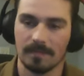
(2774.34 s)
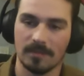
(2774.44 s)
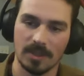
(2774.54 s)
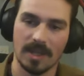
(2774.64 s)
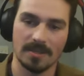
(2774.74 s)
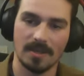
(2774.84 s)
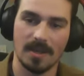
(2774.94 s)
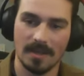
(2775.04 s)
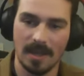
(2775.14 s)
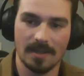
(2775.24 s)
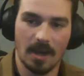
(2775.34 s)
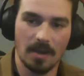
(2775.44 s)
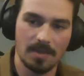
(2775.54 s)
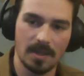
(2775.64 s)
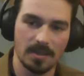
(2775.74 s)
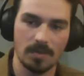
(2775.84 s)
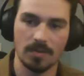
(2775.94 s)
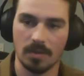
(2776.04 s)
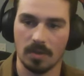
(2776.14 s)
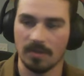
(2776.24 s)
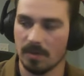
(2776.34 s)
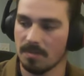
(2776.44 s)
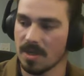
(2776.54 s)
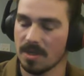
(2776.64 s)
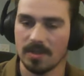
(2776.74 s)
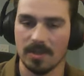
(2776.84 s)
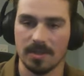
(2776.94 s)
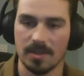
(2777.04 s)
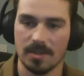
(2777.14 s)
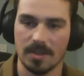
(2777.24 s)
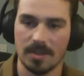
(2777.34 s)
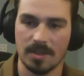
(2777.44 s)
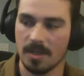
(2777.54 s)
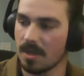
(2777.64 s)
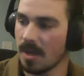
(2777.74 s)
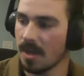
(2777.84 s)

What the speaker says: So that's that would be a huge goal for me, to just